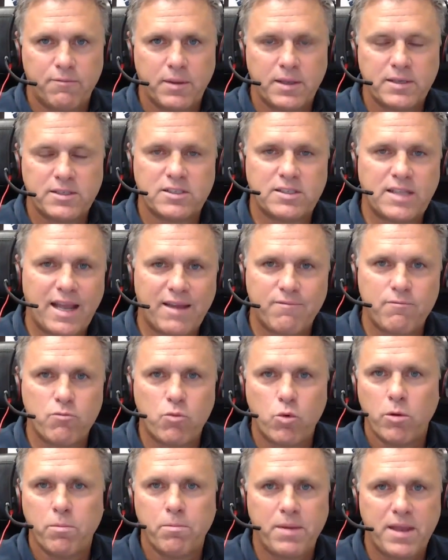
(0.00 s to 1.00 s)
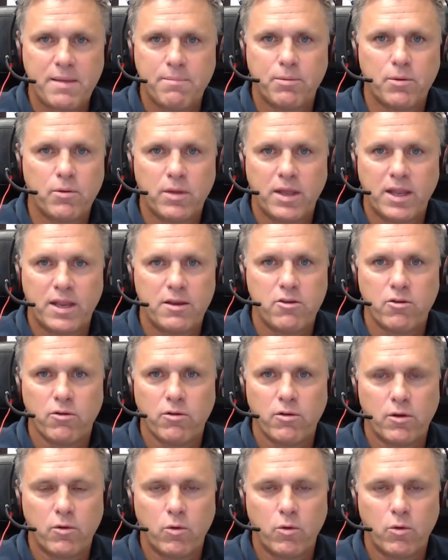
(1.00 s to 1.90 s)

place is to have more people in your